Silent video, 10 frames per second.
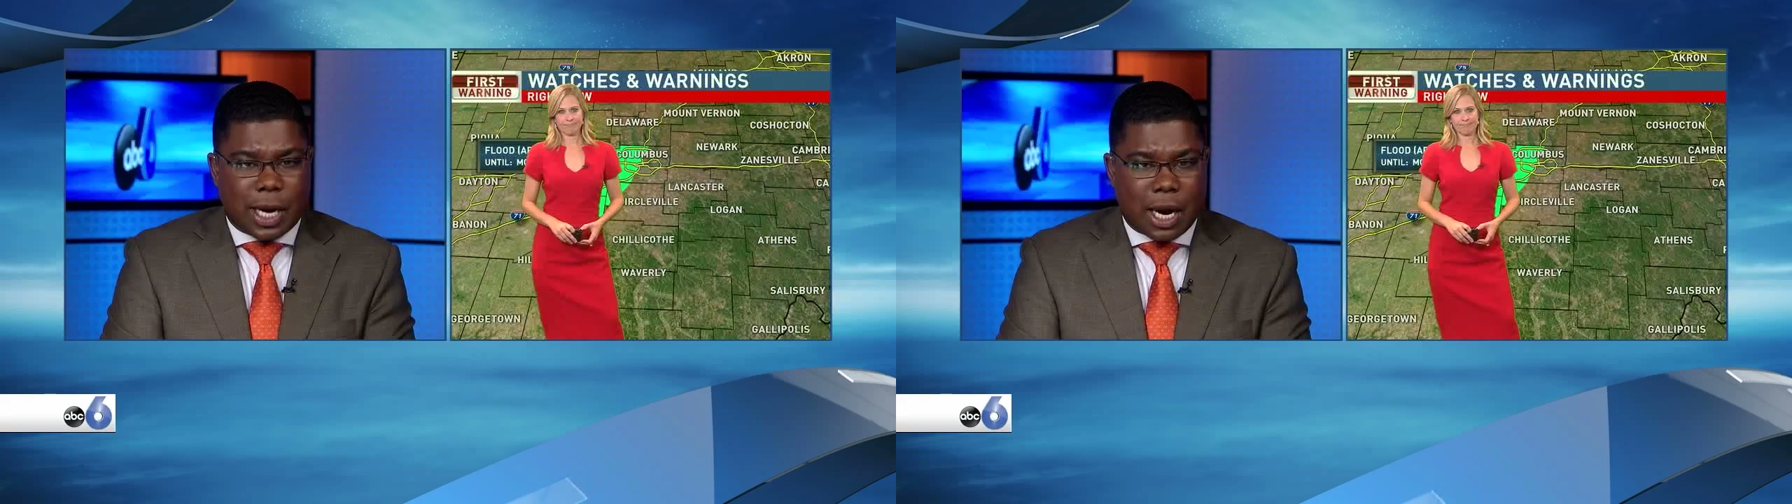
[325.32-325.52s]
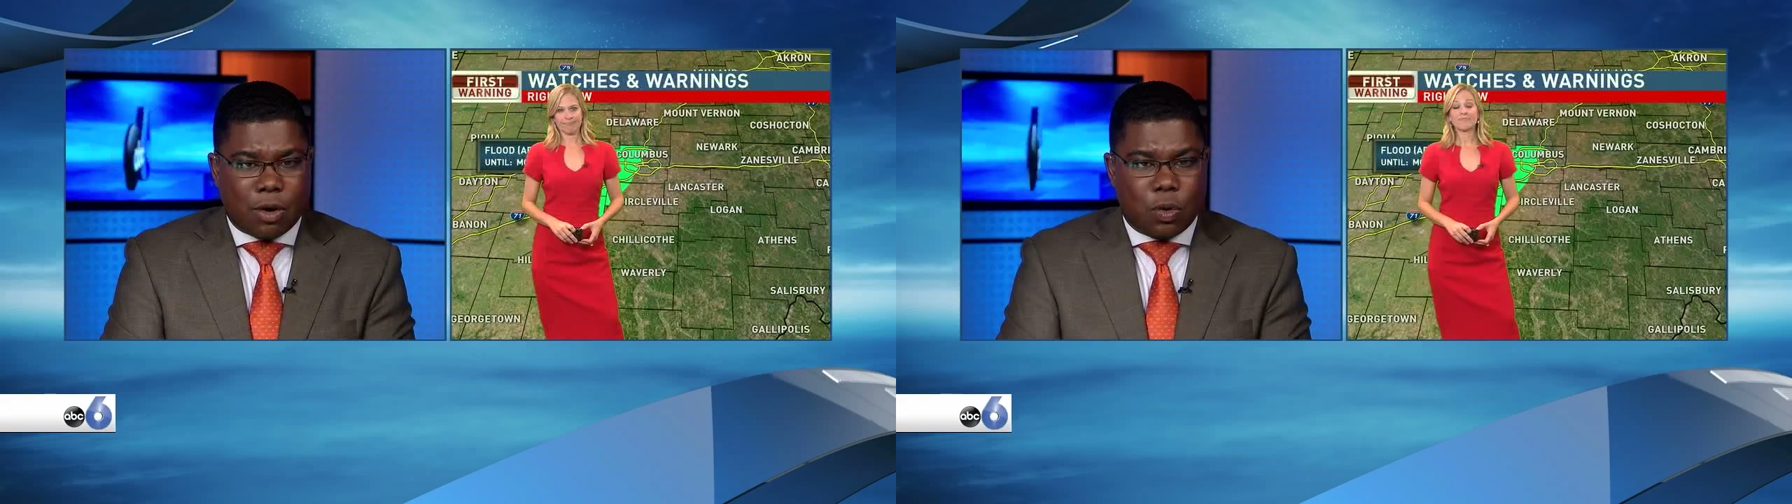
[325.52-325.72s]

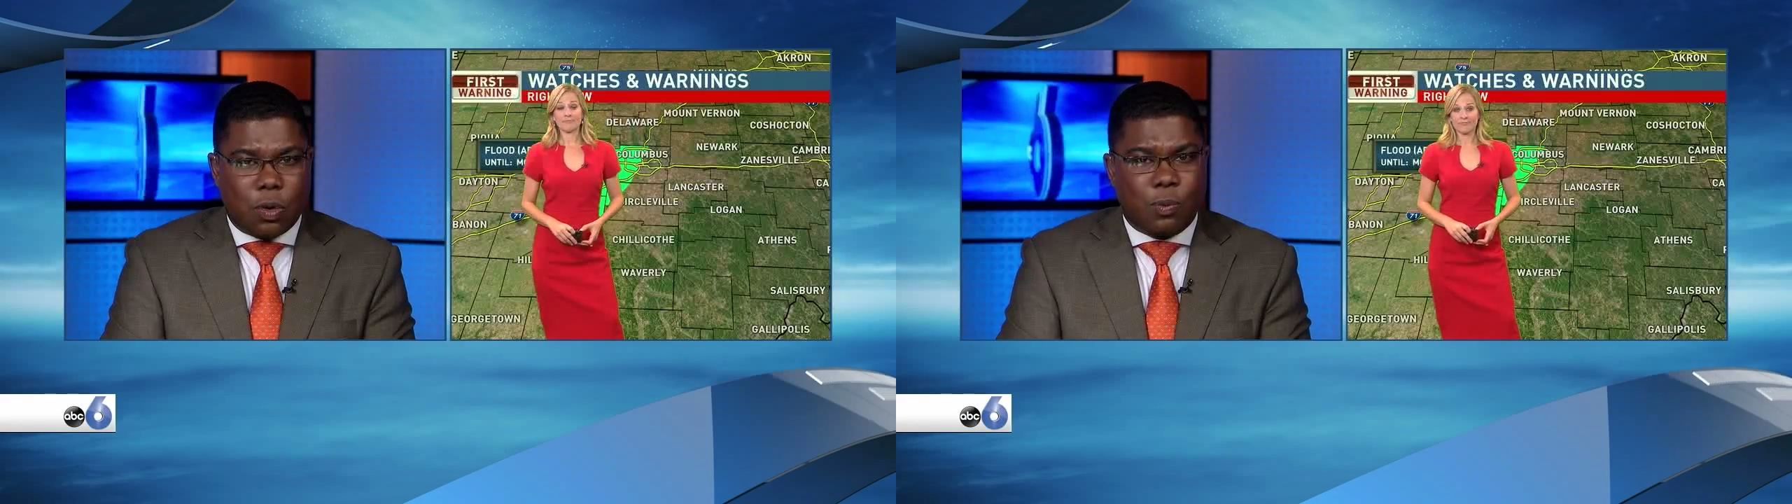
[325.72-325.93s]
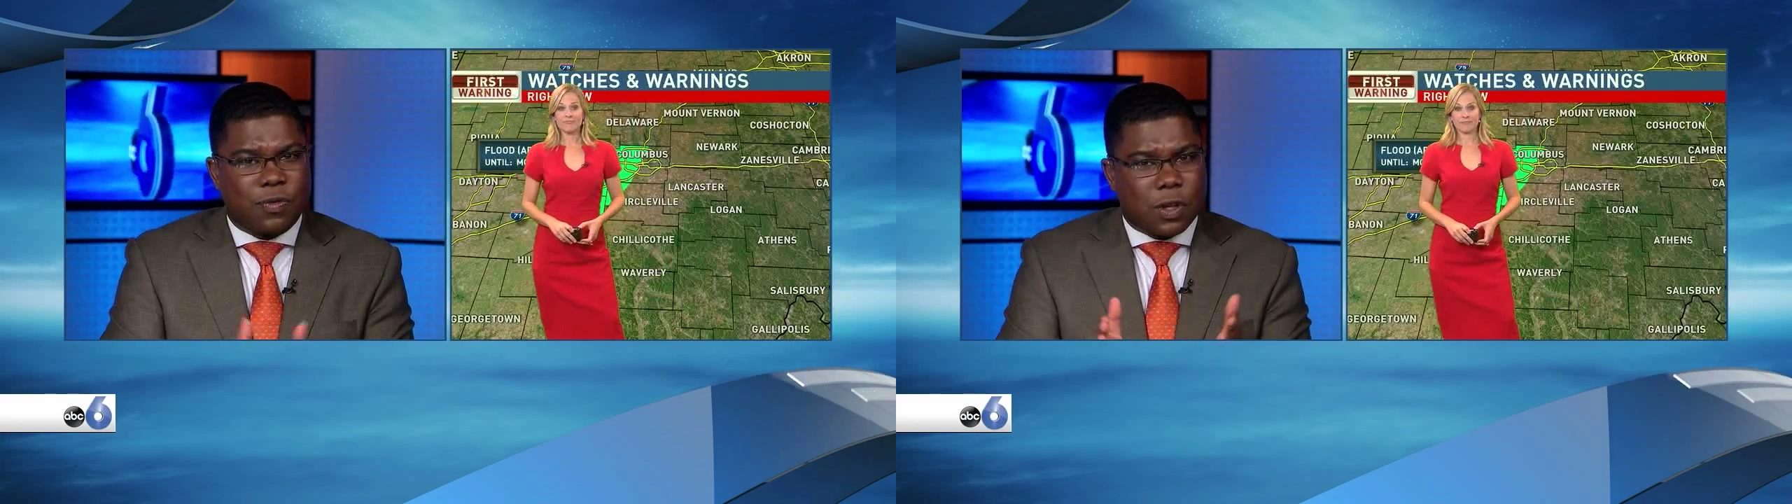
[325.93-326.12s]

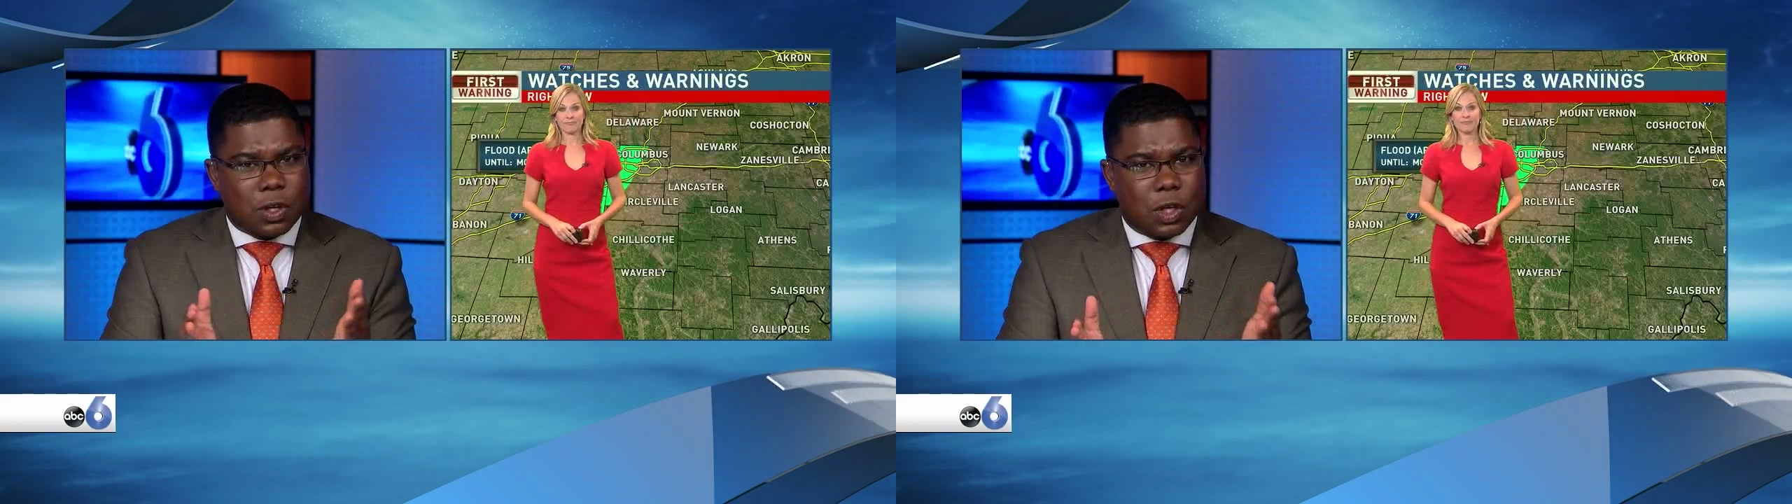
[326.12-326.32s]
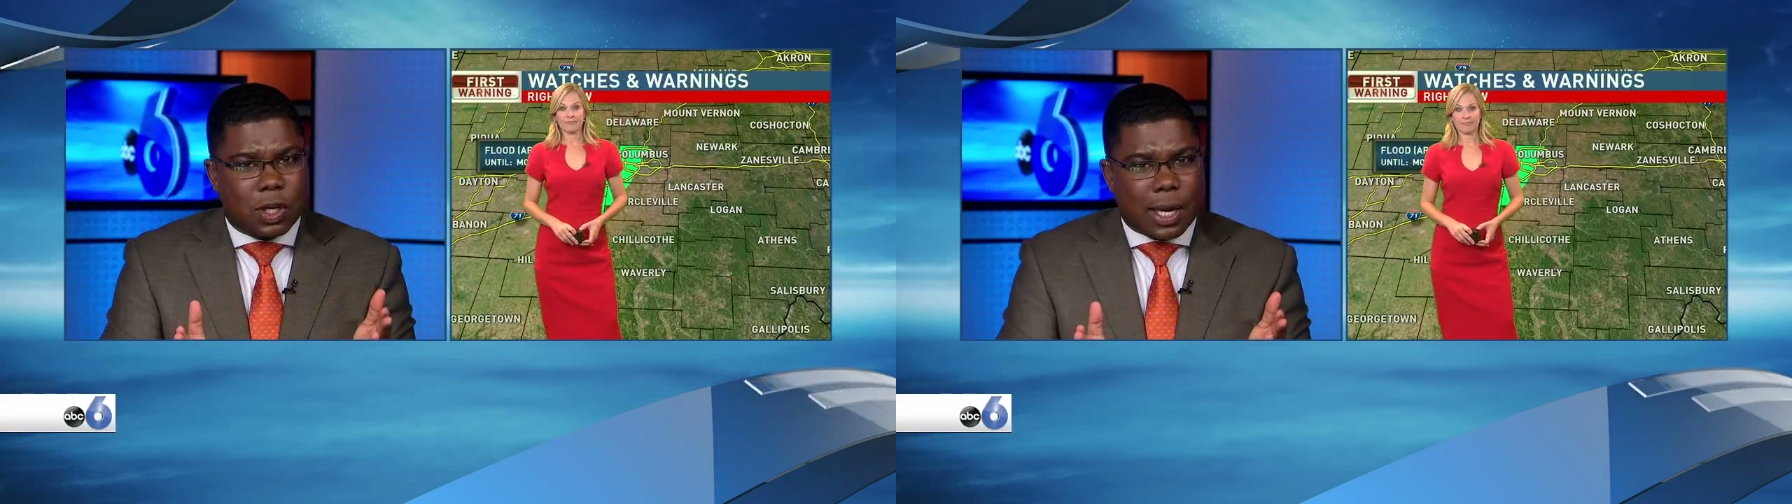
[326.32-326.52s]
Carroll with a
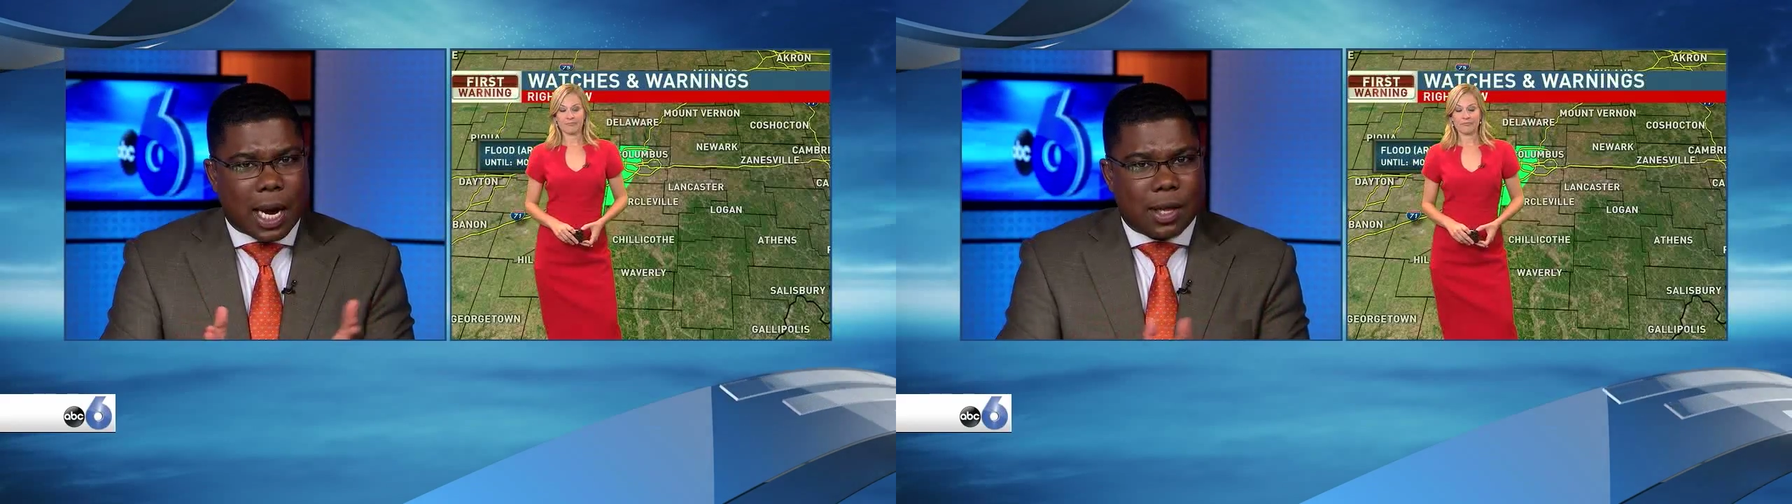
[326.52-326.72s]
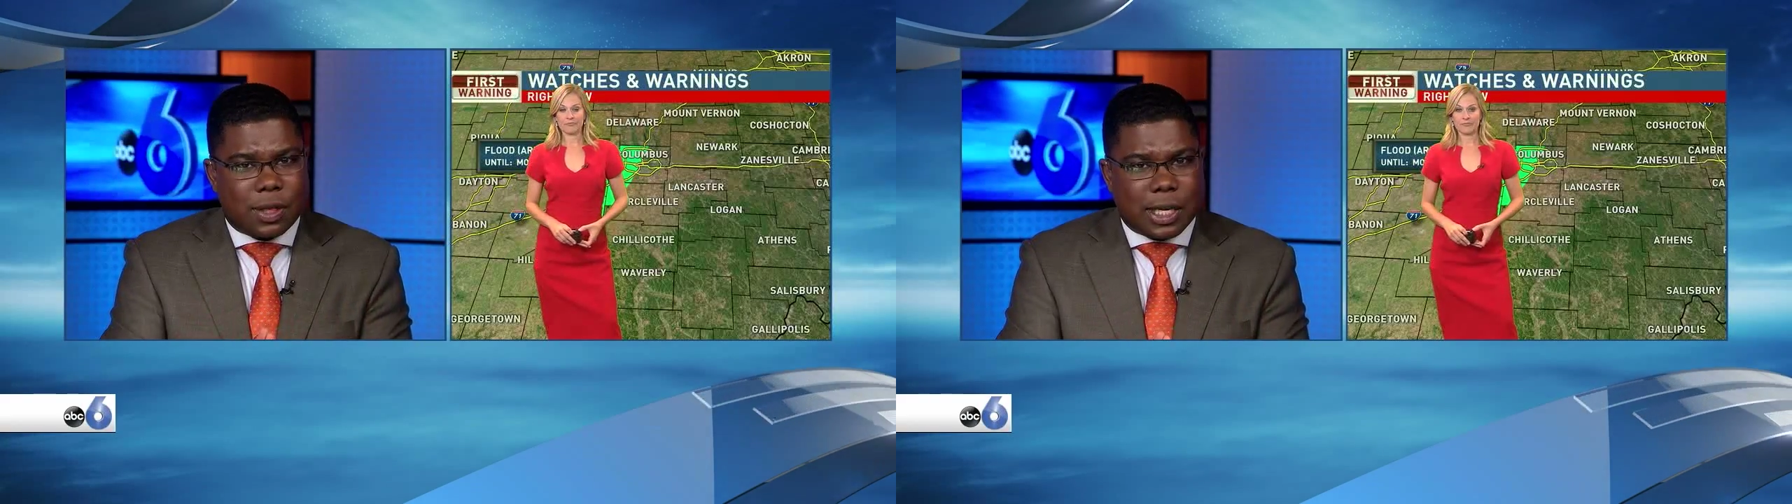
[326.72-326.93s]
look
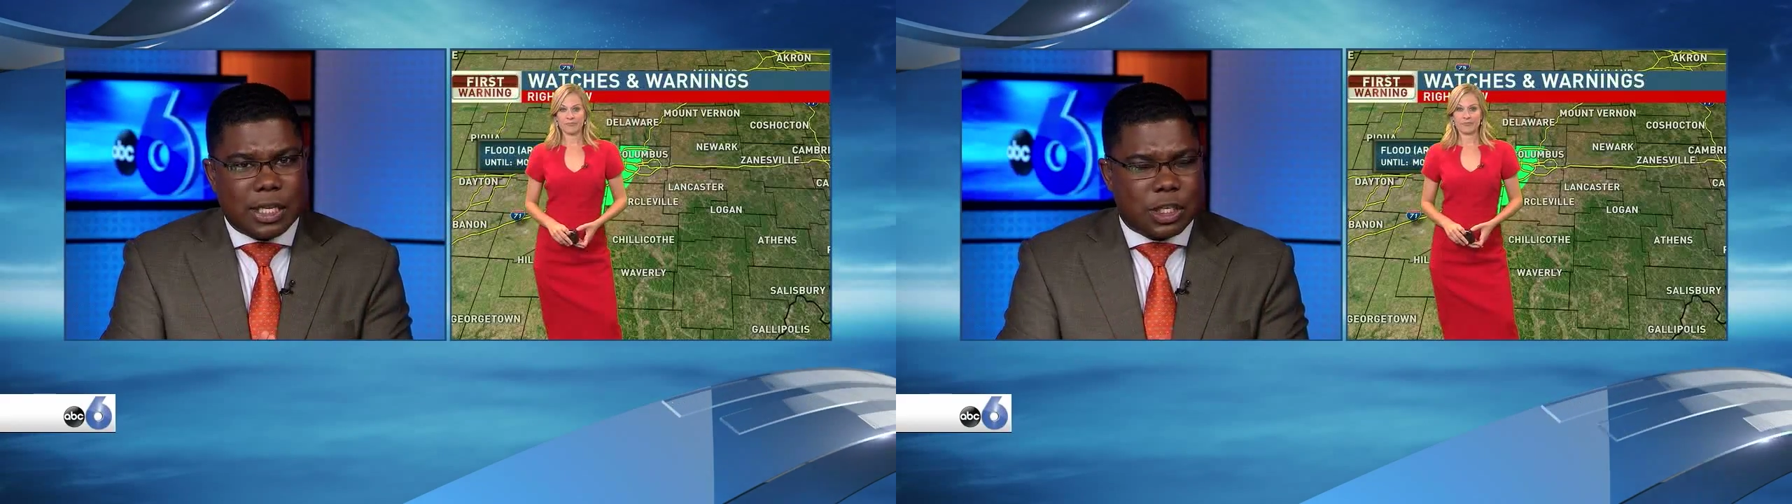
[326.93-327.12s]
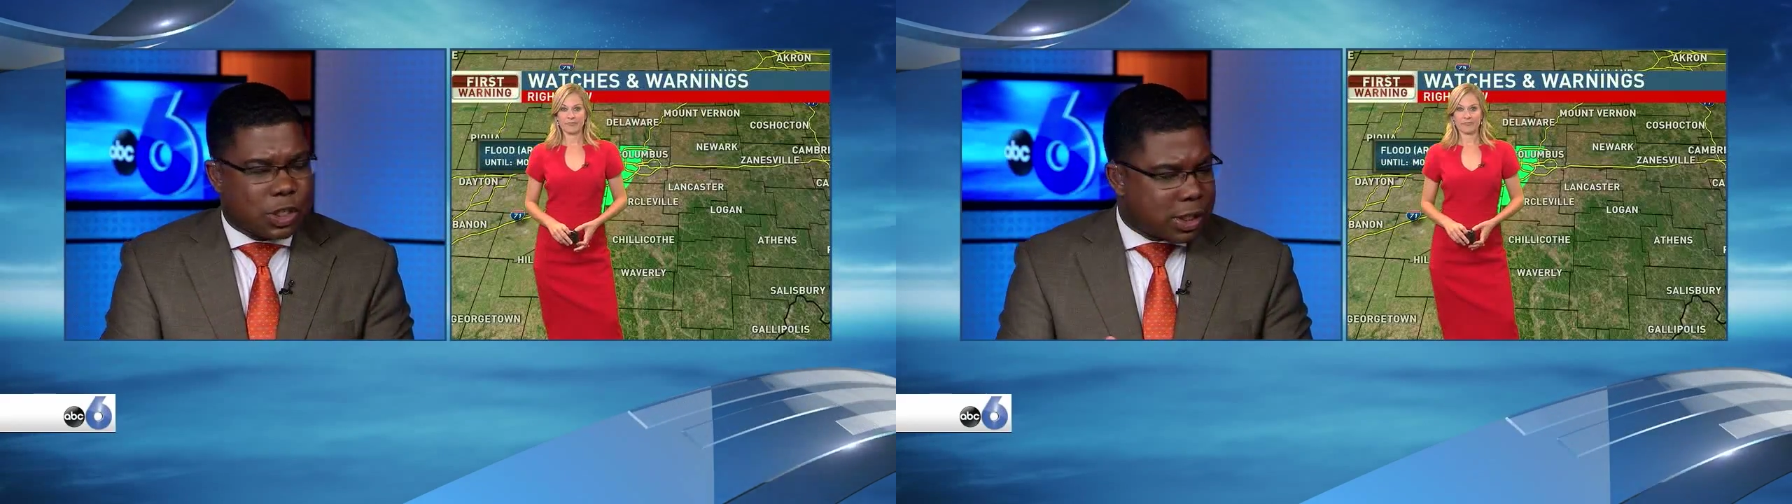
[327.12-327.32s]
at the
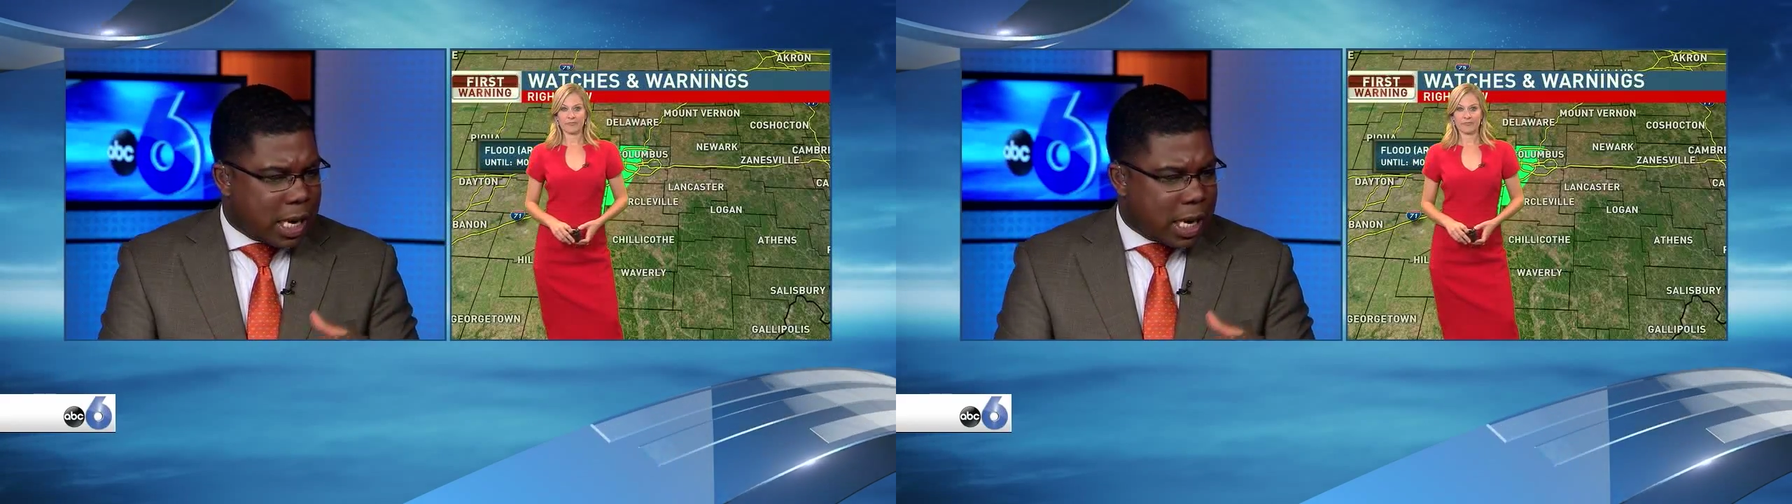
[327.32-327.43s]
conditions.